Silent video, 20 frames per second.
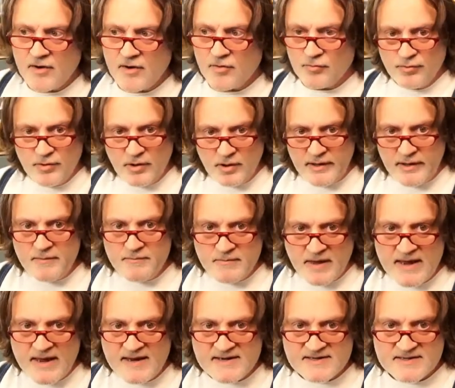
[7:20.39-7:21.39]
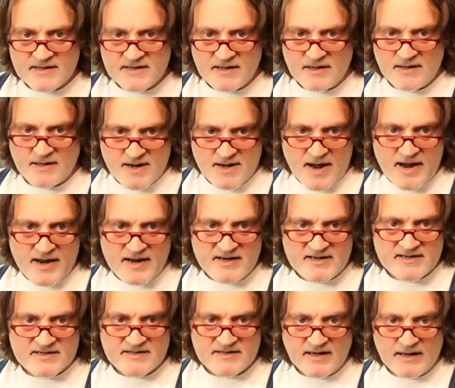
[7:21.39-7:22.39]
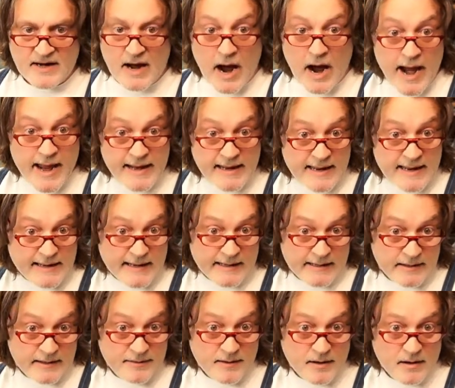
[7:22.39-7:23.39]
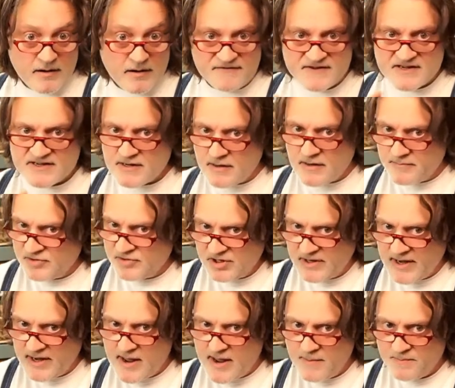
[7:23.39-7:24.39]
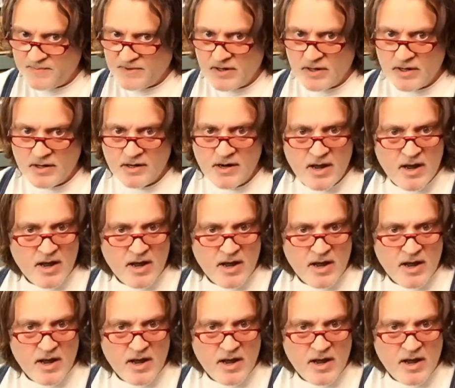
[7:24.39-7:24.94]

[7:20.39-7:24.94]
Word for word: really makes it nice that I can get in there if something should happen,